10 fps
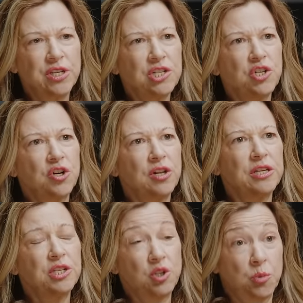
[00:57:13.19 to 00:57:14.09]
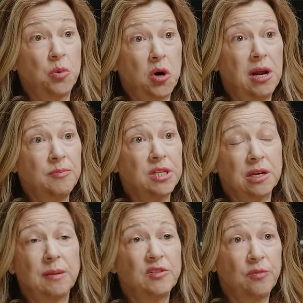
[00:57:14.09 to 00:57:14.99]
this journal is there's a prompt
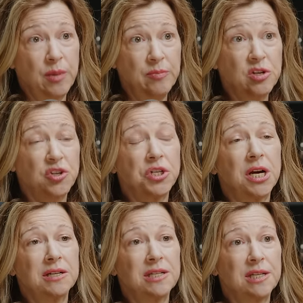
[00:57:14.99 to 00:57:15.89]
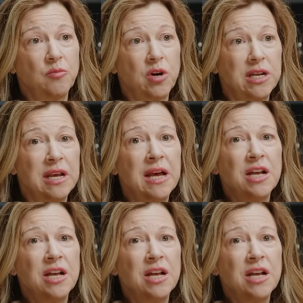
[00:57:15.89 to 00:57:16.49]
that comes from Maybe You Should Talk to Someone,